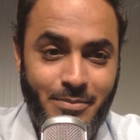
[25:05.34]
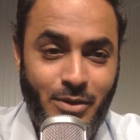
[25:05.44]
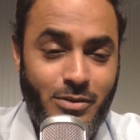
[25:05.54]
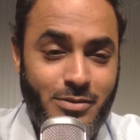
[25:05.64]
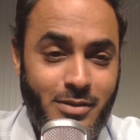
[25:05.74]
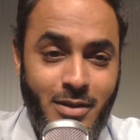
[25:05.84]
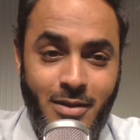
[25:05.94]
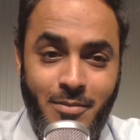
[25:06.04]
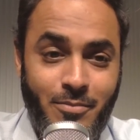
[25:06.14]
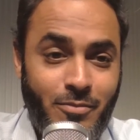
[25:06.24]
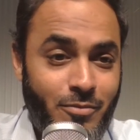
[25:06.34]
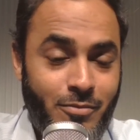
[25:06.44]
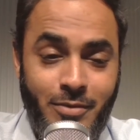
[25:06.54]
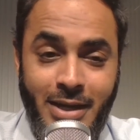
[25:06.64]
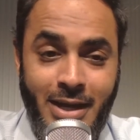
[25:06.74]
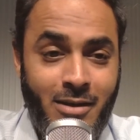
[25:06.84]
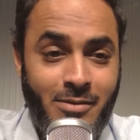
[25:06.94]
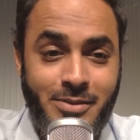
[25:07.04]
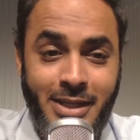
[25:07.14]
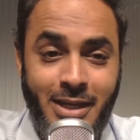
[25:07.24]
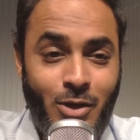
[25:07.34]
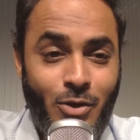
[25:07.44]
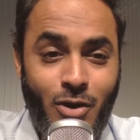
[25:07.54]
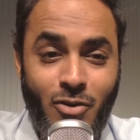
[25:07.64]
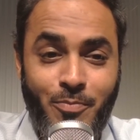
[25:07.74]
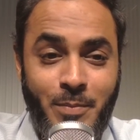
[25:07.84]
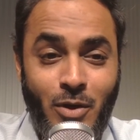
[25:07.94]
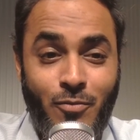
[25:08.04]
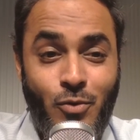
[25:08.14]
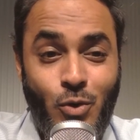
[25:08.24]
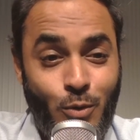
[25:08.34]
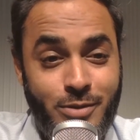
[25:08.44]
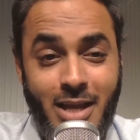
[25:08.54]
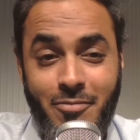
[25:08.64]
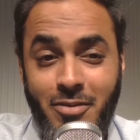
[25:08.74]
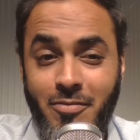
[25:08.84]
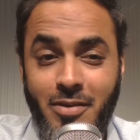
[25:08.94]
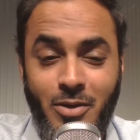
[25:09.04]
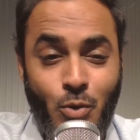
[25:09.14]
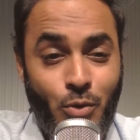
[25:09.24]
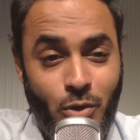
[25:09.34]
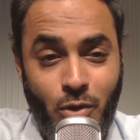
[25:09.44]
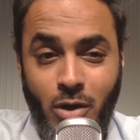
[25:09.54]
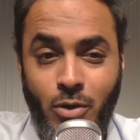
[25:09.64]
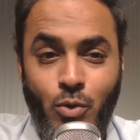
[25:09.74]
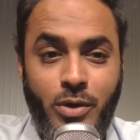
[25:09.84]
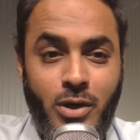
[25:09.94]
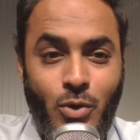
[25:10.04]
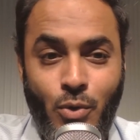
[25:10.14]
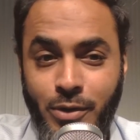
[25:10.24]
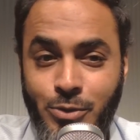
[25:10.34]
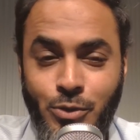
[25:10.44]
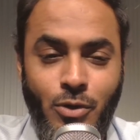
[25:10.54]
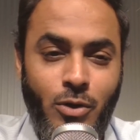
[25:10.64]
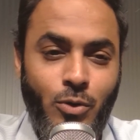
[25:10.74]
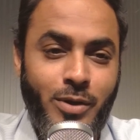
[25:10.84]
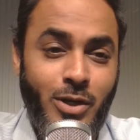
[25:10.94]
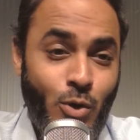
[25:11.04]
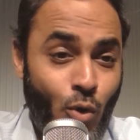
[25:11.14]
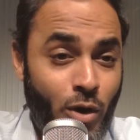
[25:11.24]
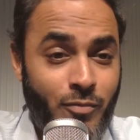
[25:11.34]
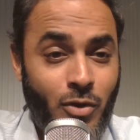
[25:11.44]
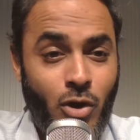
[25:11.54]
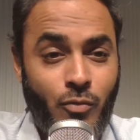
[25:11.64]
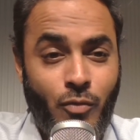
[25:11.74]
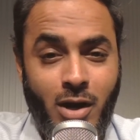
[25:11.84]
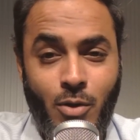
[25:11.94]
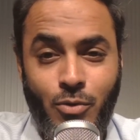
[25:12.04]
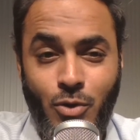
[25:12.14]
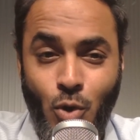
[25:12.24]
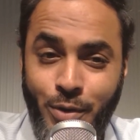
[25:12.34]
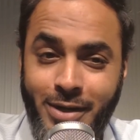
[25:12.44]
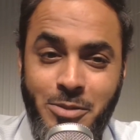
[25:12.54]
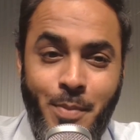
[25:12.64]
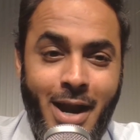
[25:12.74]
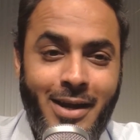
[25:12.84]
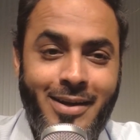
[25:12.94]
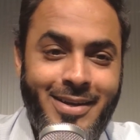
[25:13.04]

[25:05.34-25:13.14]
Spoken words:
because we are seeing a lot of people of no's everywhere. No, you cannot do it. No, you should not do it. No, it will not work out. No, it is bad.